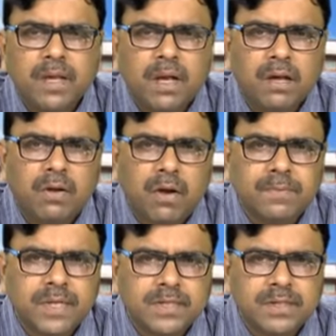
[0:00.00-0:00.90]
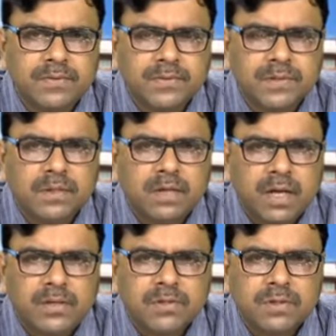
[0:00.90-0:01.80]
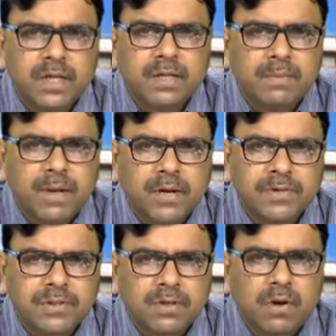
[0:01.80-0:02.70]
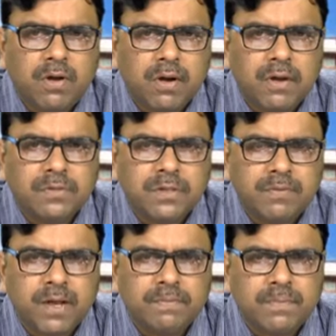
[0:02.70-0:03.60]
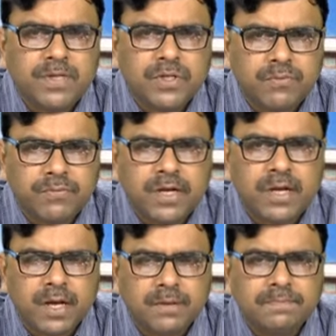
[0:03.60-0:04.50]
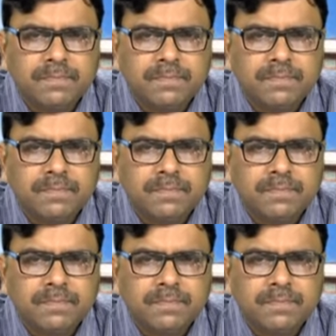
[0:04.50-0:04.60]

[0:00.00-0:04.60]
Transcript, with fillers: uh, objectives and to think about all-round development of India